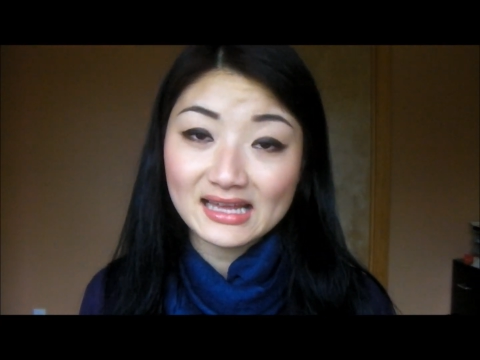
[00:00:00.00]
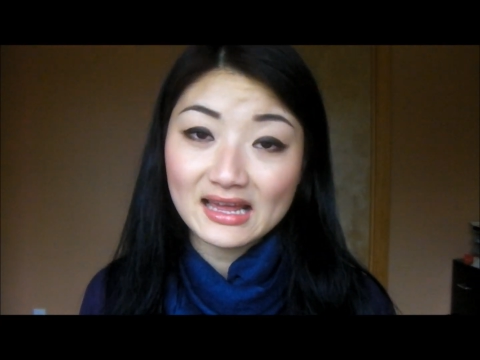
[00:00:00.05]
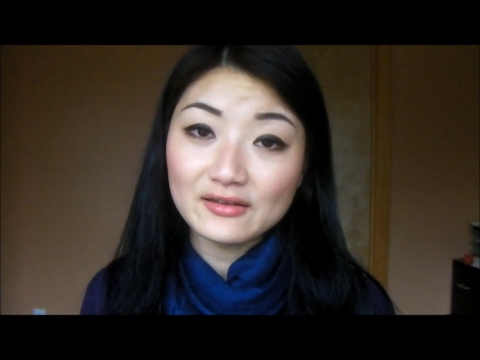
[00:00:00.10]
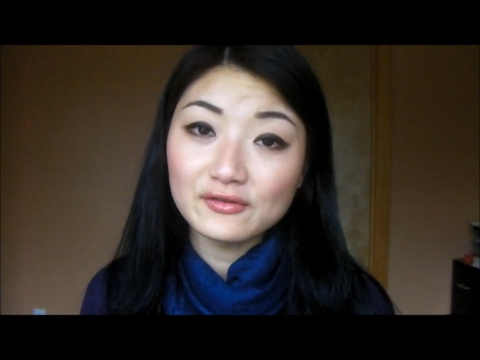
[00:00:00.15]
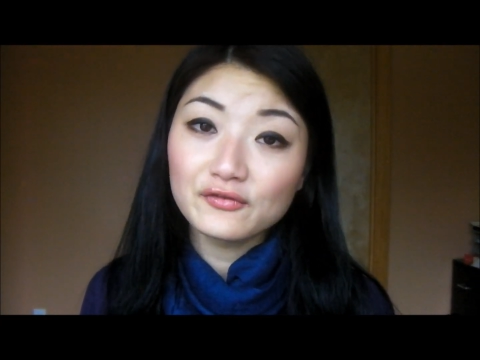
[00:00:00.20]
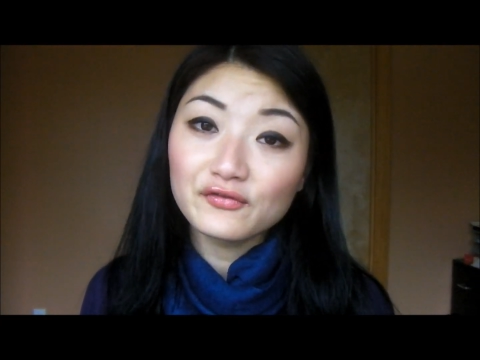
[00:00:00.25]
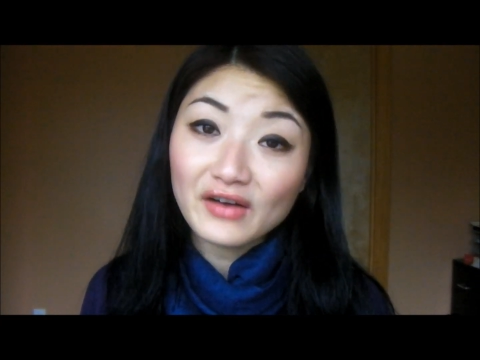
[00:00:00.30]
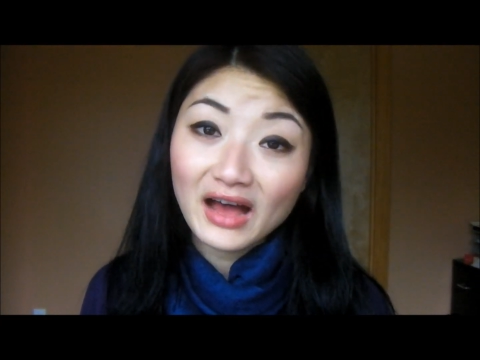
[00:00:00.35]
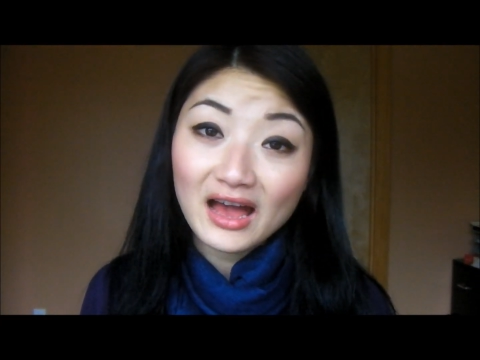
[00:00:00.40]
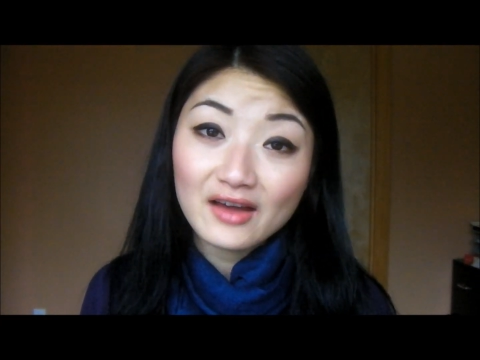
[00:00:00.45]

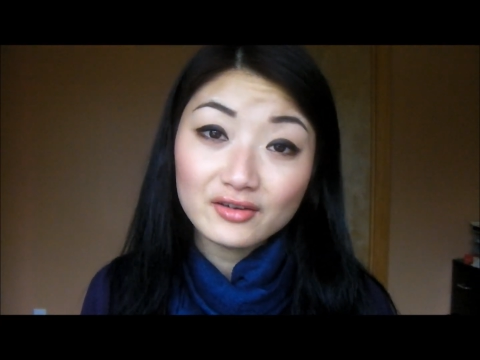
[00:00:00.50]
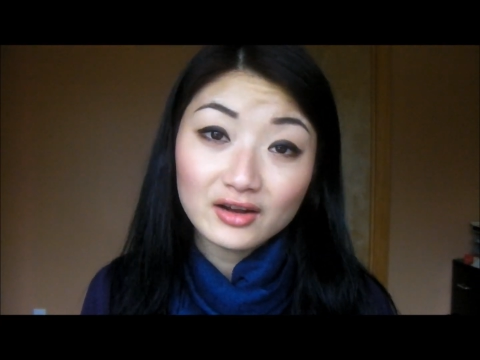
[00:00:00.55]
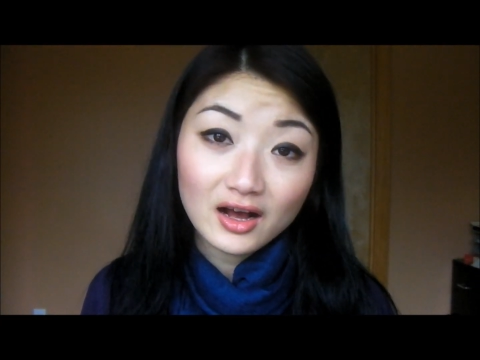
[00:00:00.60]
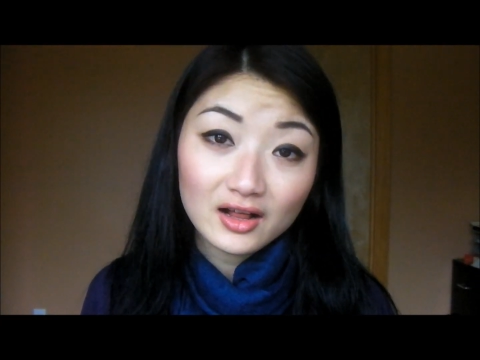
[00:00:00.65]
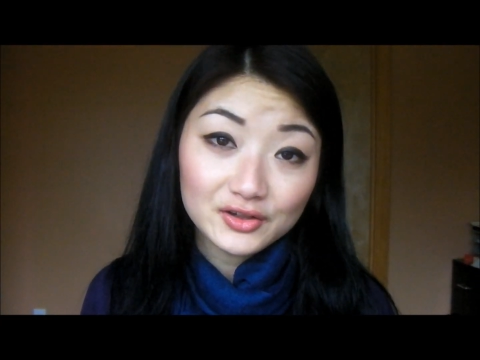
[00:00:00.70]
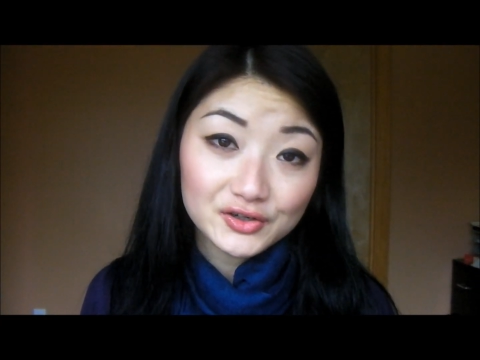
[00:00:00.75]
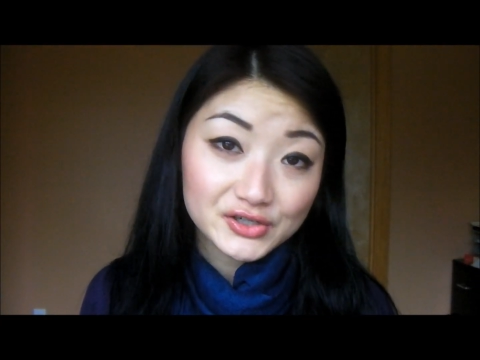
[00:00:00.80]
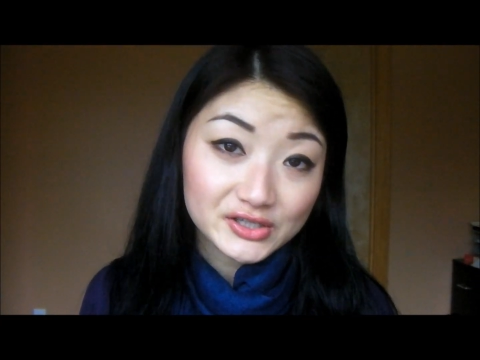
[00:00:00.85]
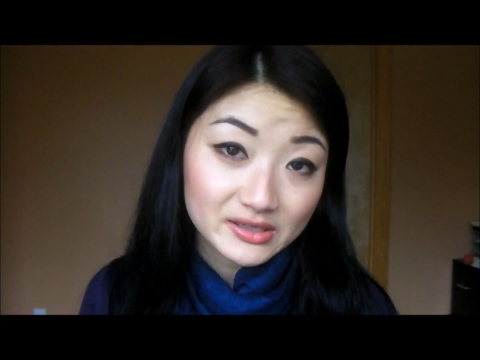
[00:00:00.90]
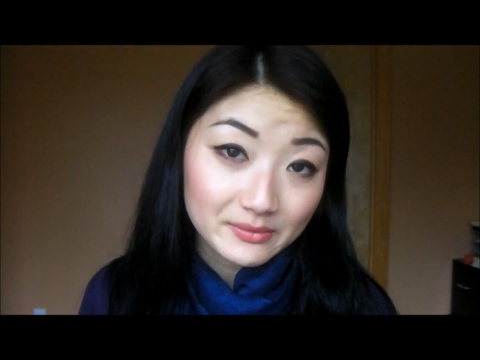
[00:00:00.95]
than
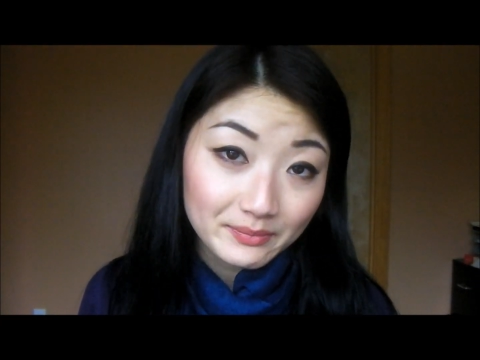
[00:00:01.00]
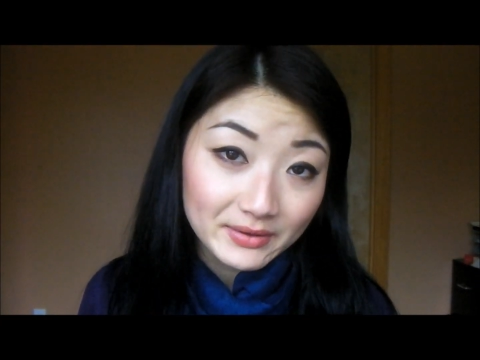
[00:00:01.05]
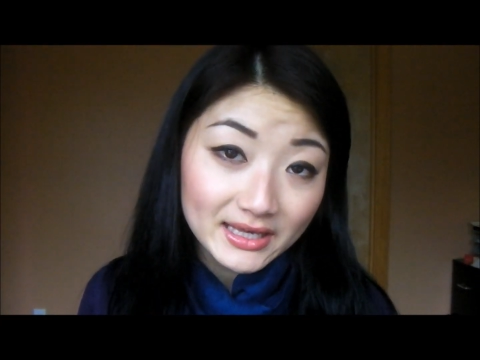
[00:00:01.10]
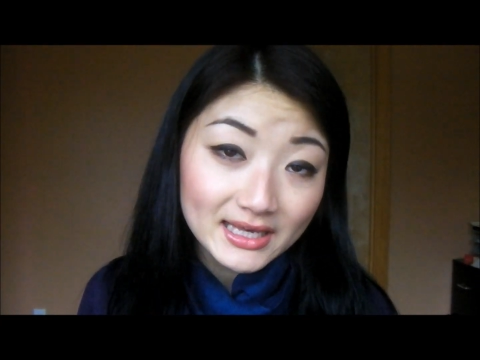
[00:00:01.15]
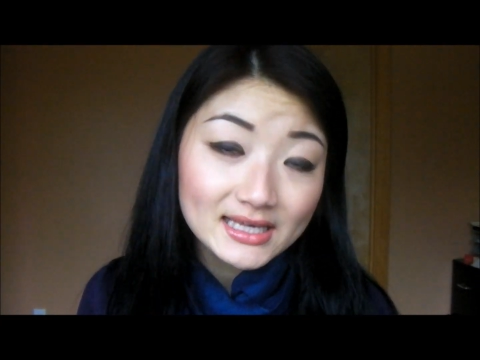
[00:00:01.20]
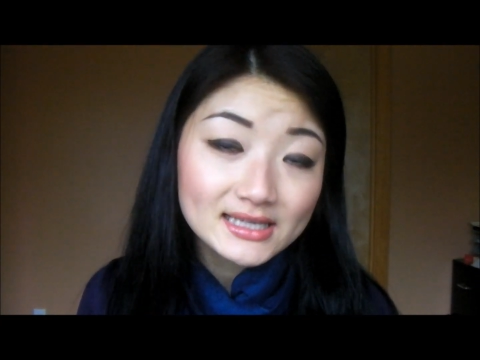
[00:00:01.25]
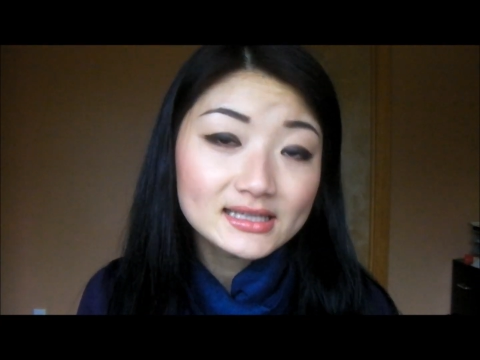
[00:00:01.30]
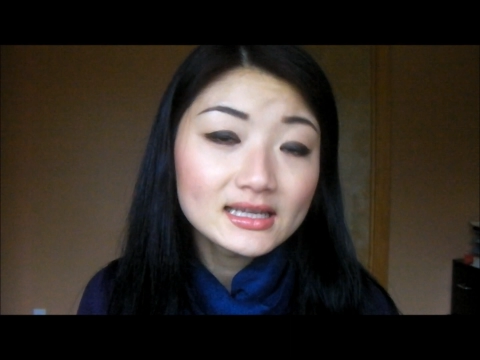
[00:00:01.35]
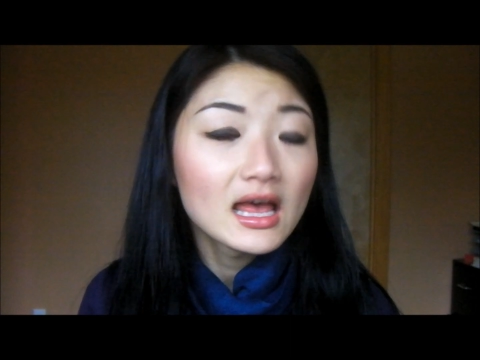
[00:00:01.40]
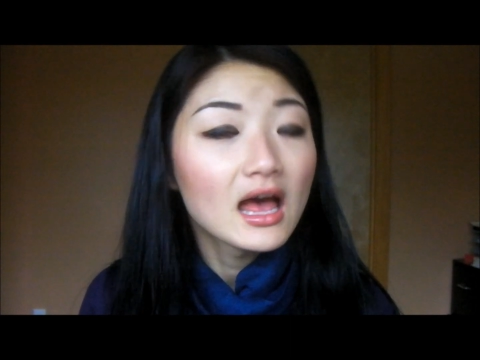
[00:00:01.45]
$5 a
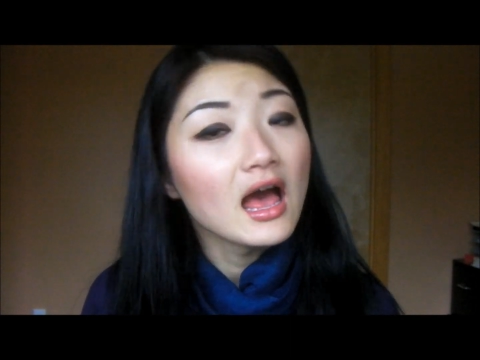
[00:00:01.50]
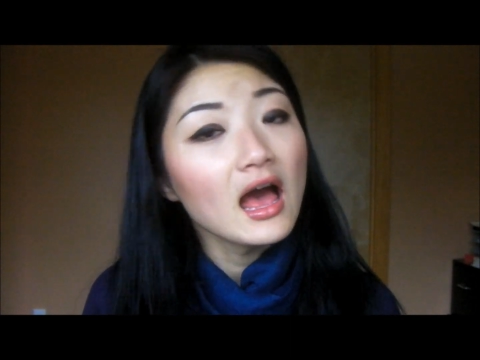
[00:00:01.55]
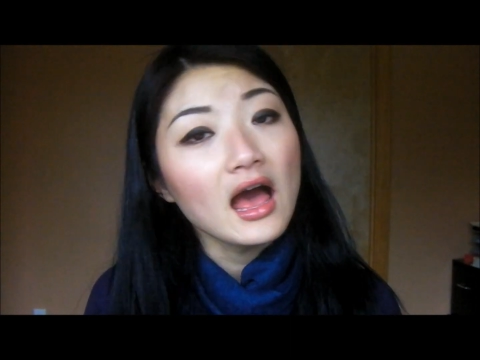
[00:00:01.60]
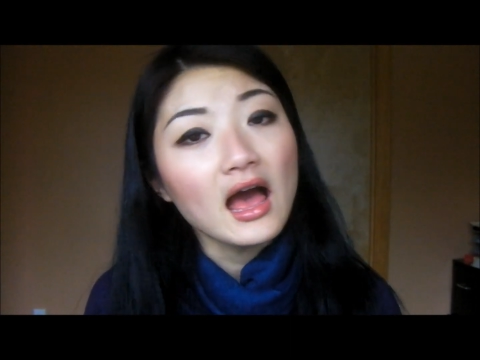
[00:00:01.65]
piece,